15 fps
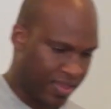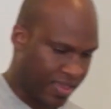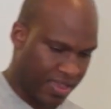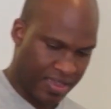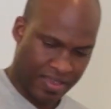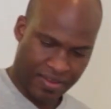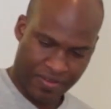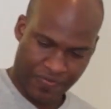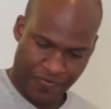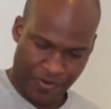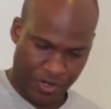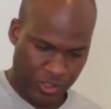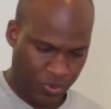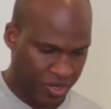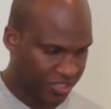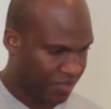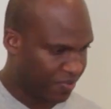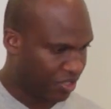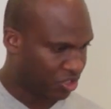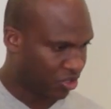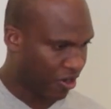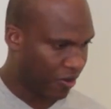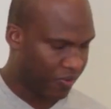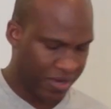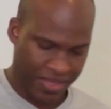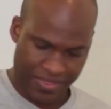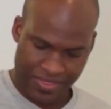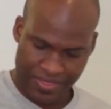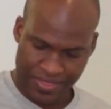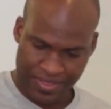And the first ones I'm going to start
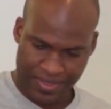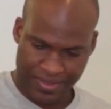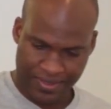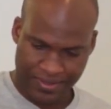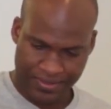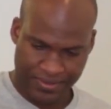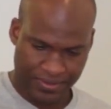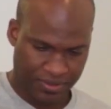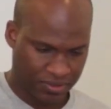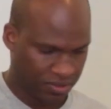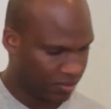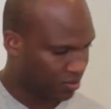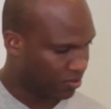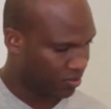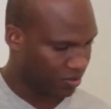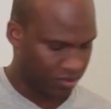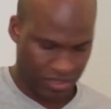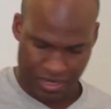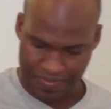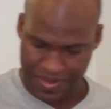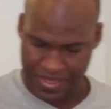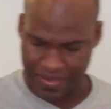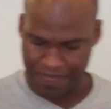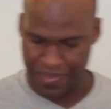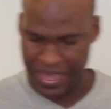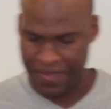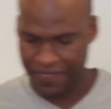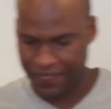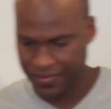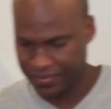with is going to be the
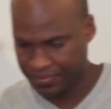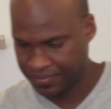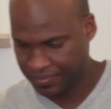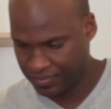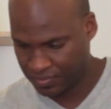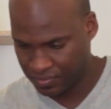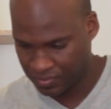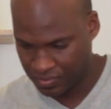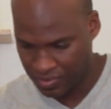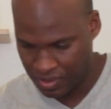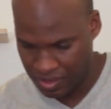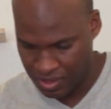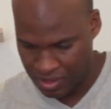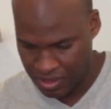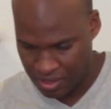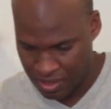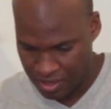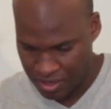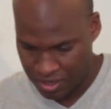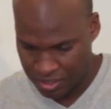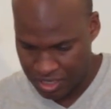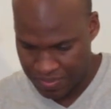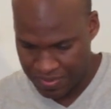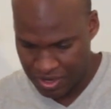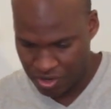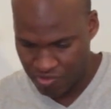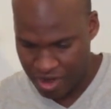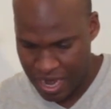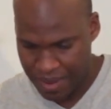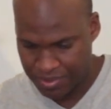beef. So I'm going to
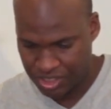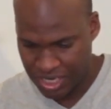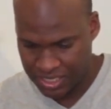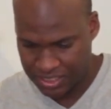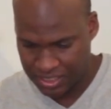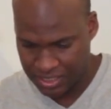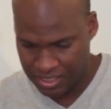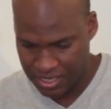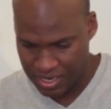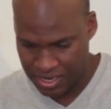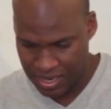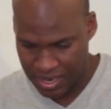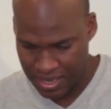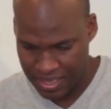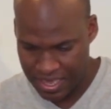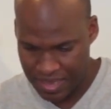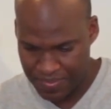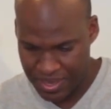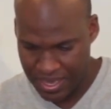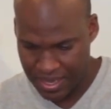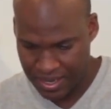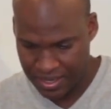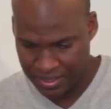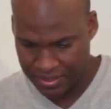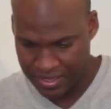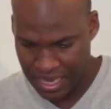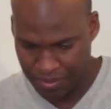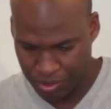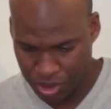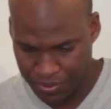grab just a heaping
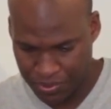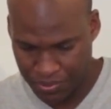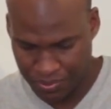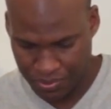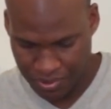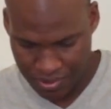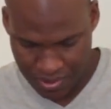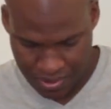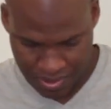tablespoon